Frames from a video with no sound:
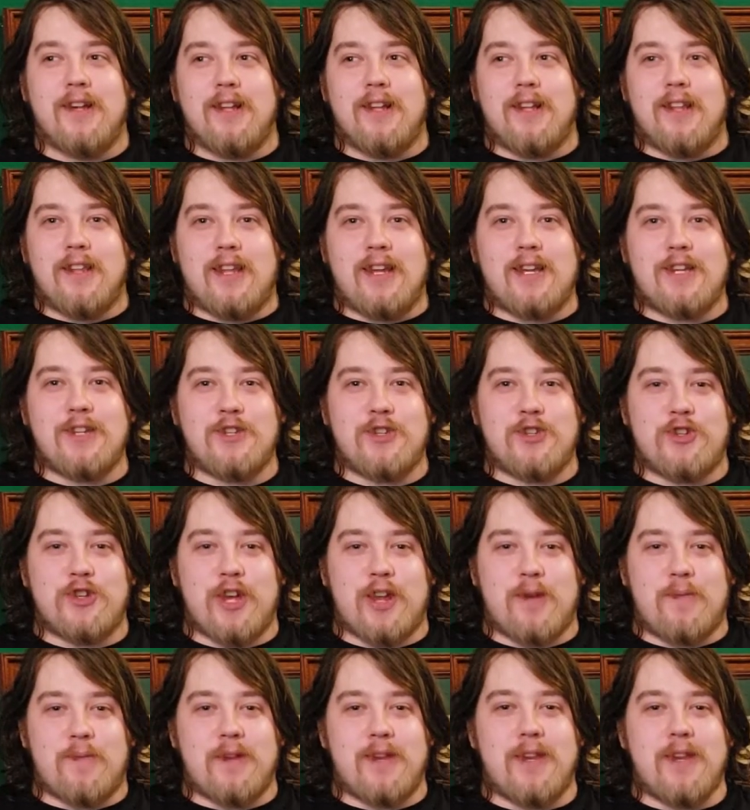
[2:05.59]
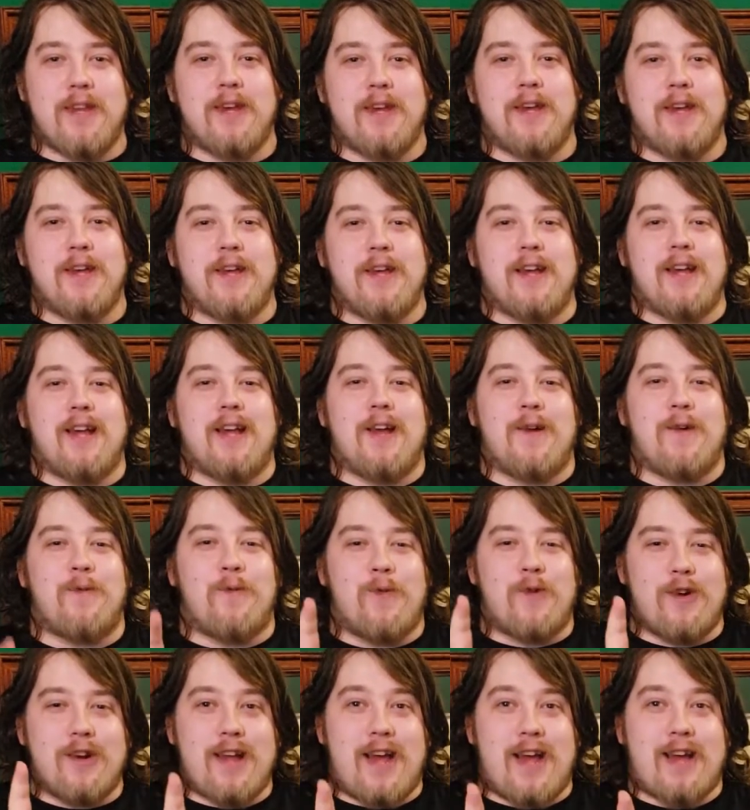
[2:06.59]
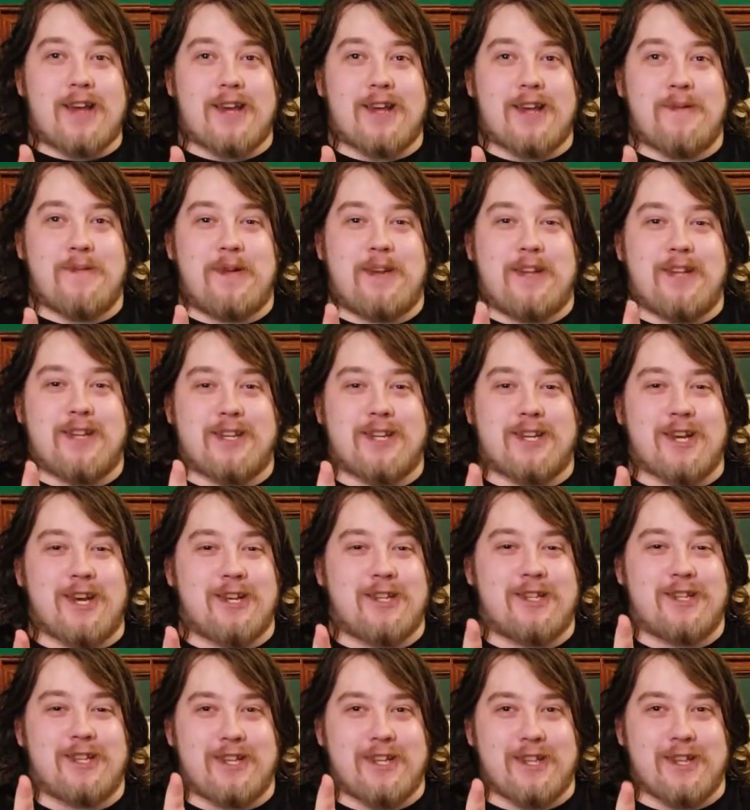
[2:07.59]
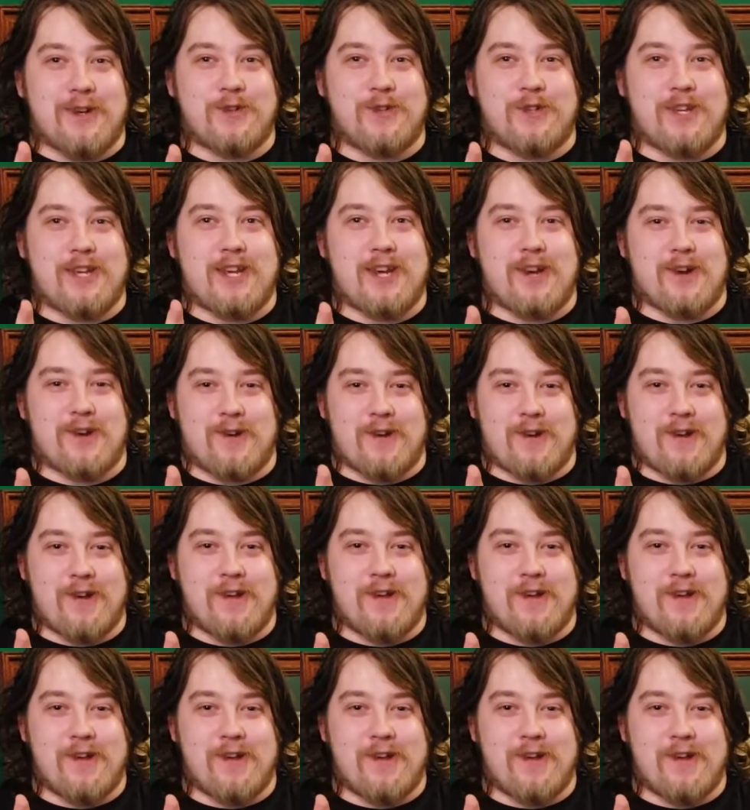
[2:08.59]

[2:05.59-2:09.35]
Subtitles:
Ladies and gentlemen, we're not going to be discussing those here.